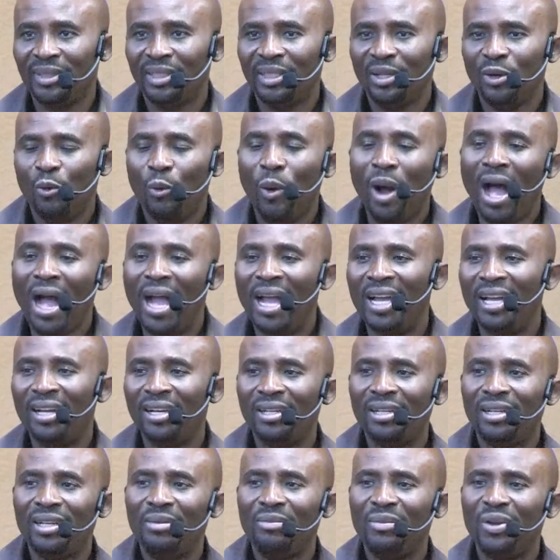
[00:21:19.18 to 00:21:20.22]
Why?
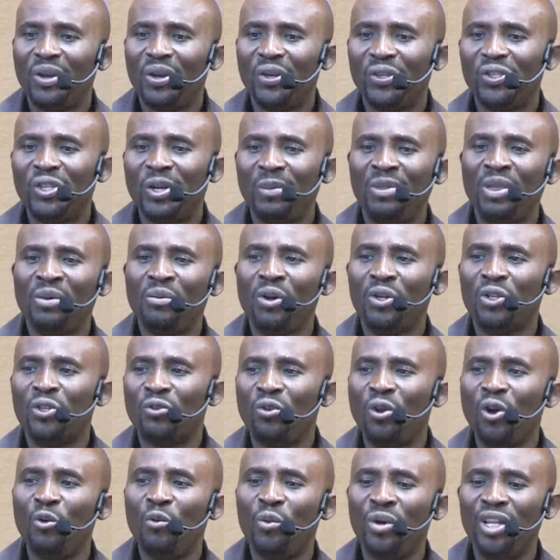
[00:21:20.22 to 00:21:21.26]
Because something was
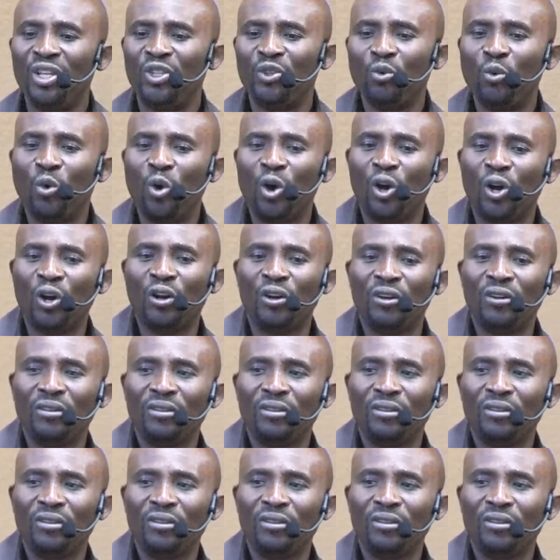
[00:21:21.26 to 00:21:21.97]
wrong with his walk.